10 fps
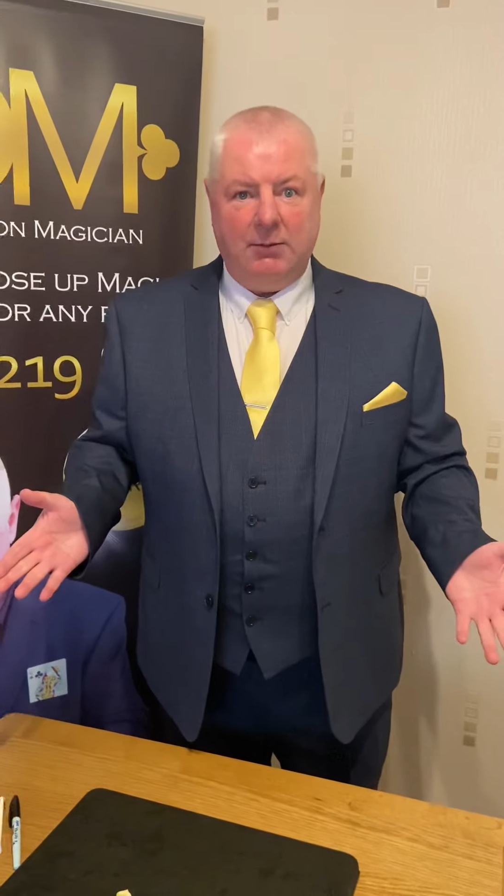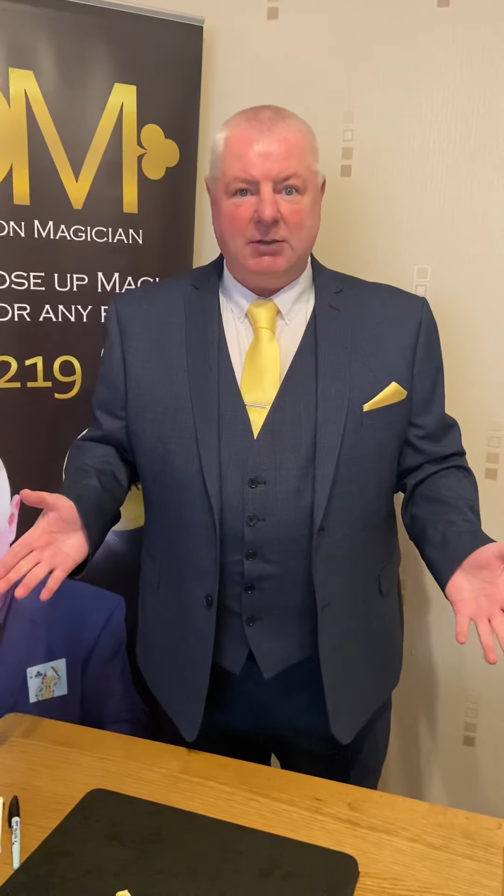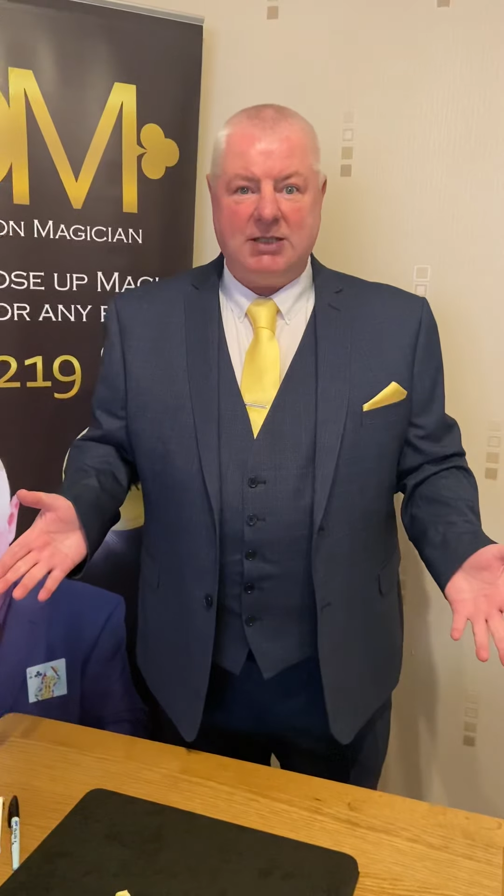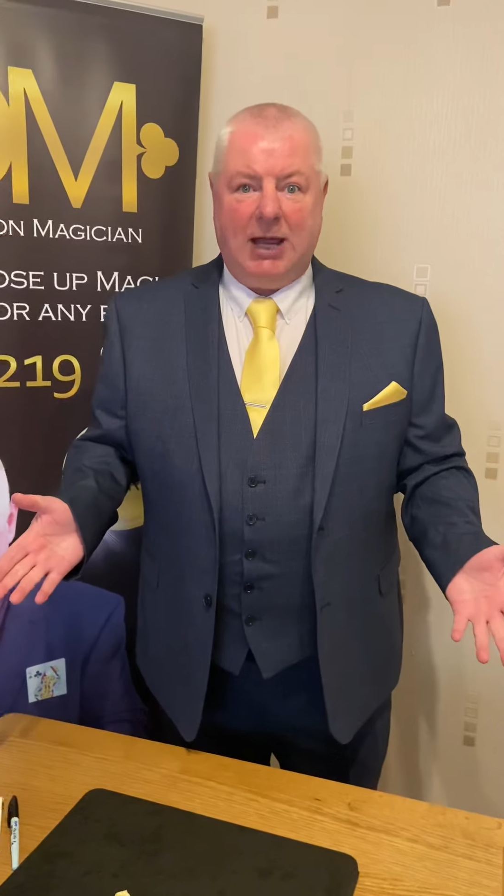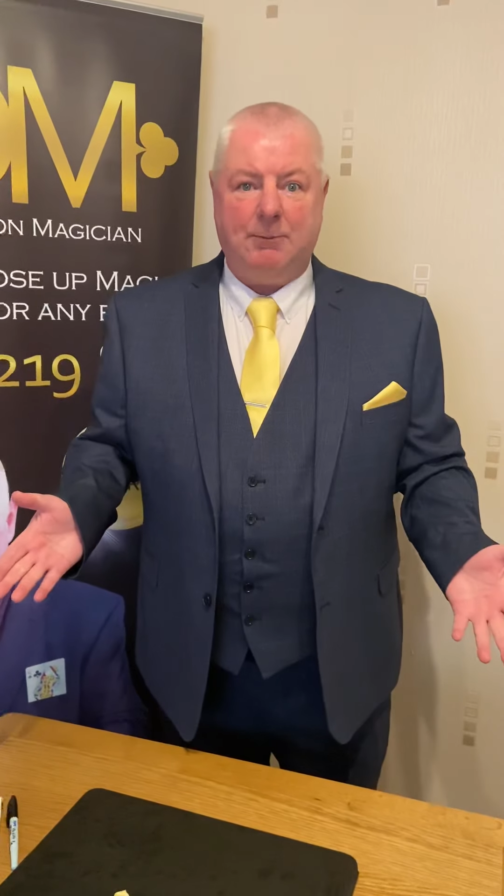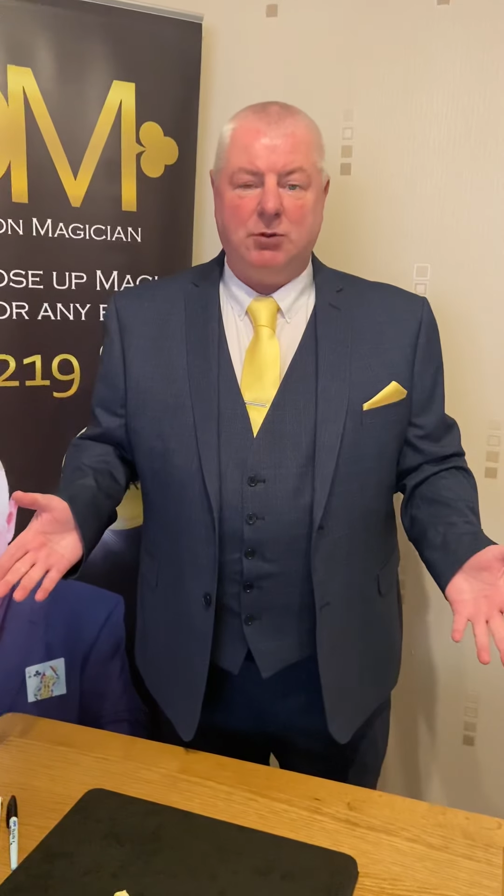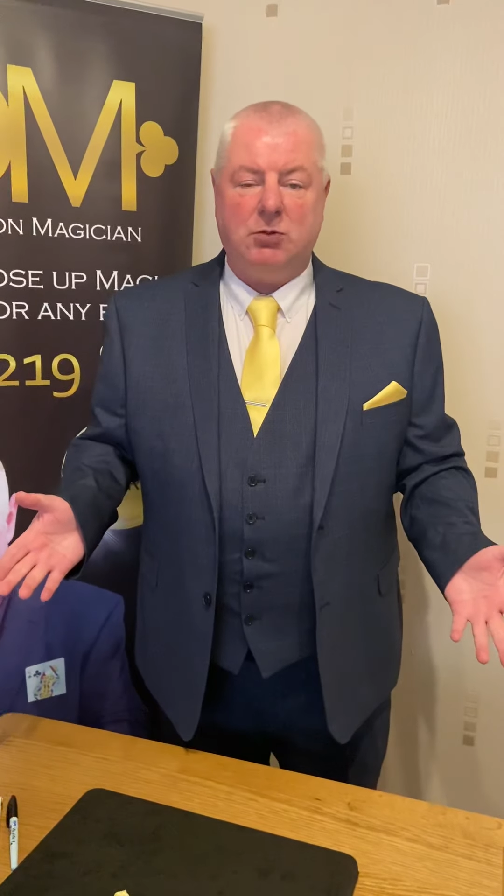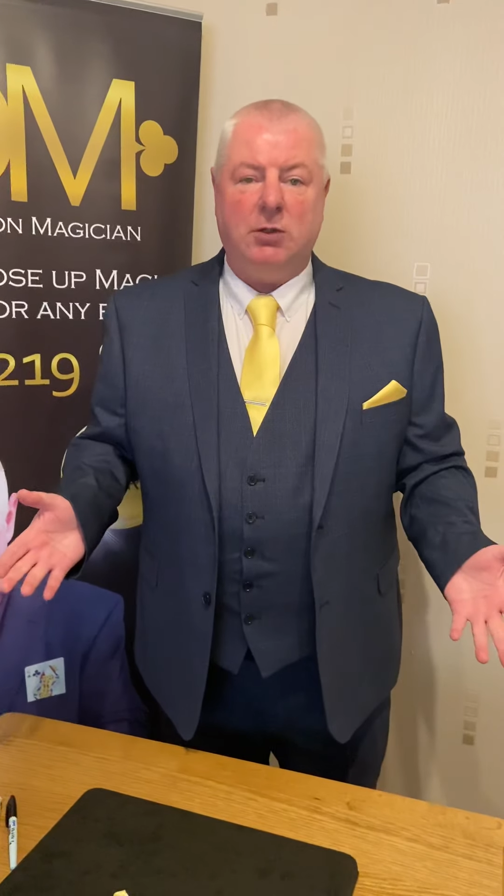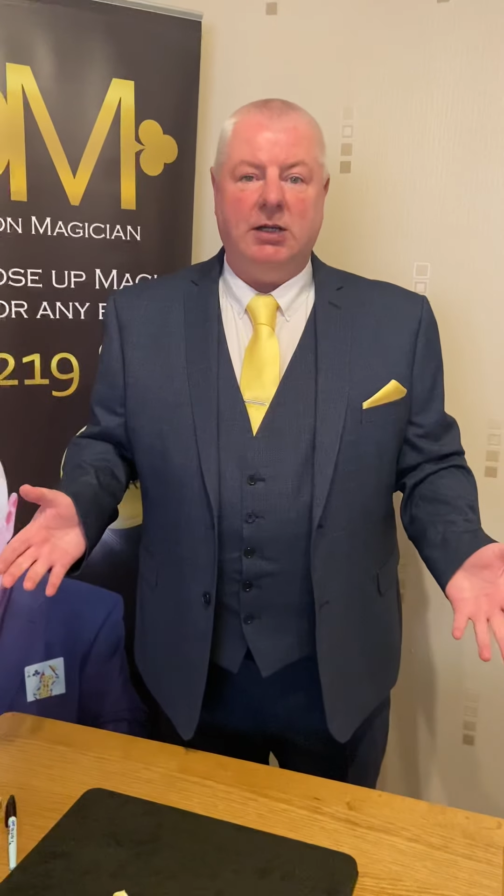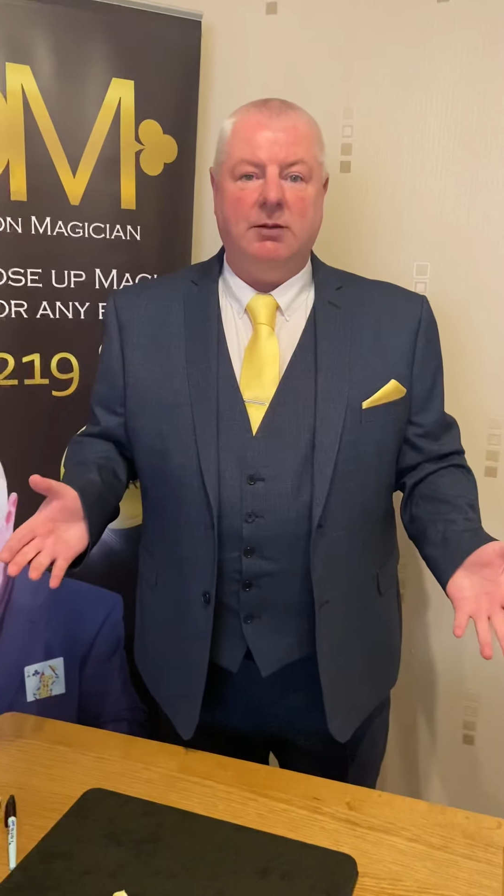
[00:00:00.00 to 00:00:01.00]
snaps
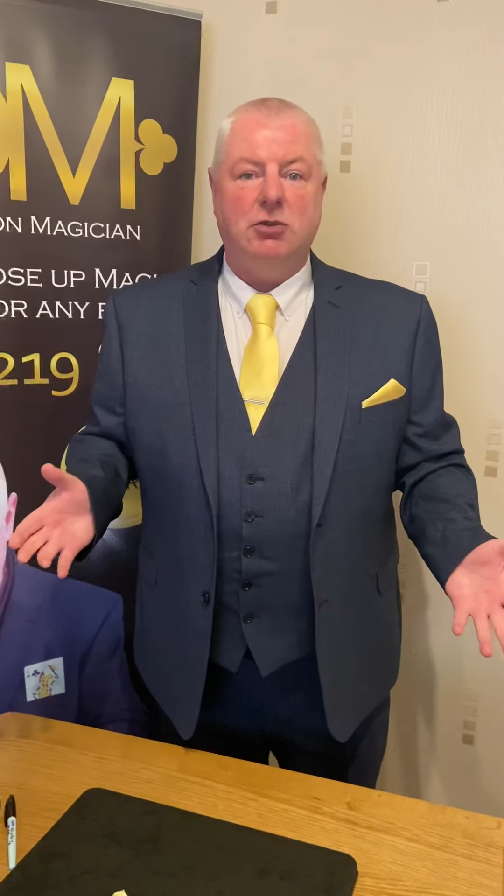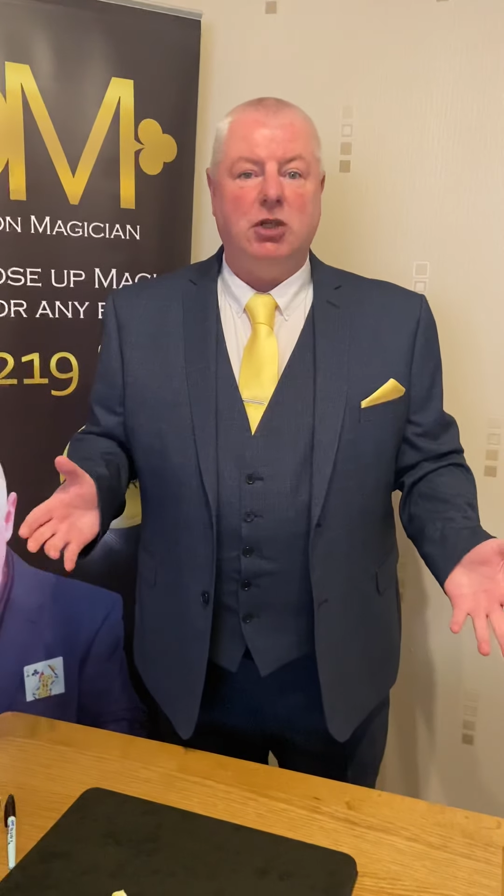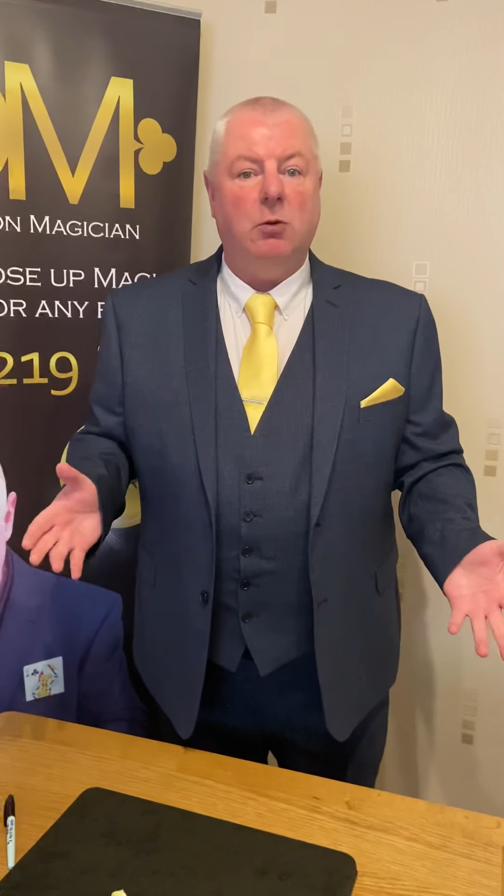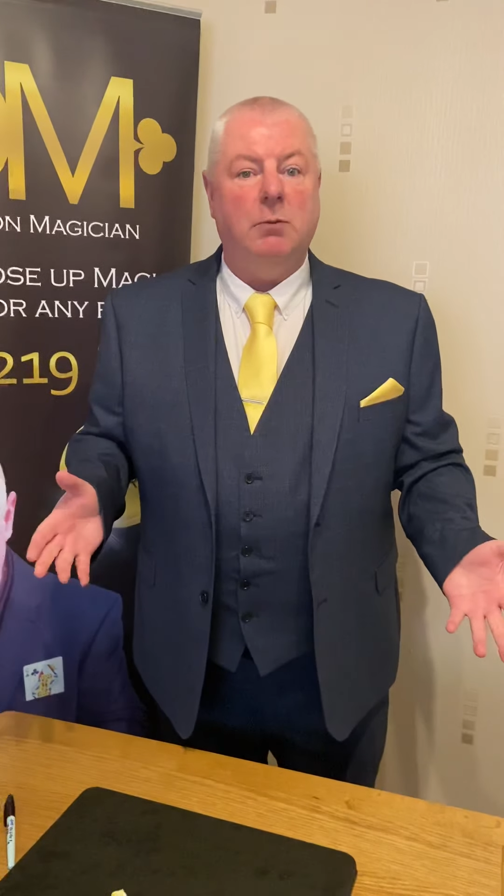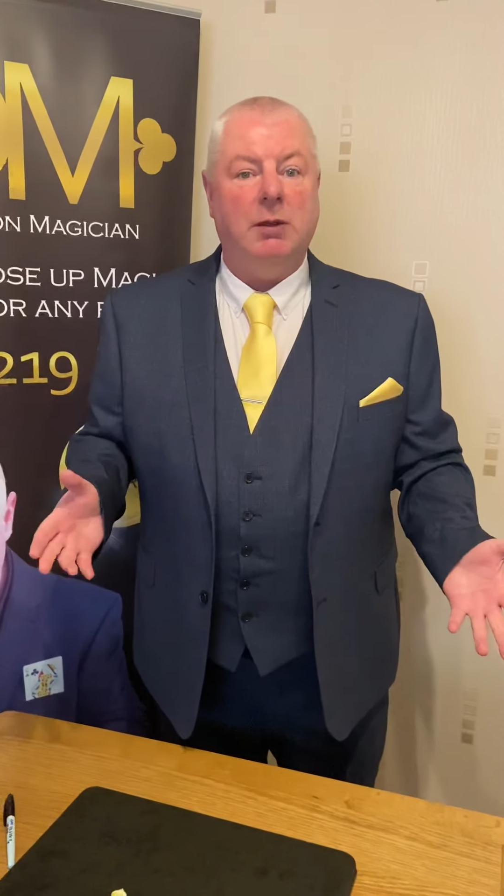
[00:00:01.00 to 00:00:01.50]
where I'm showing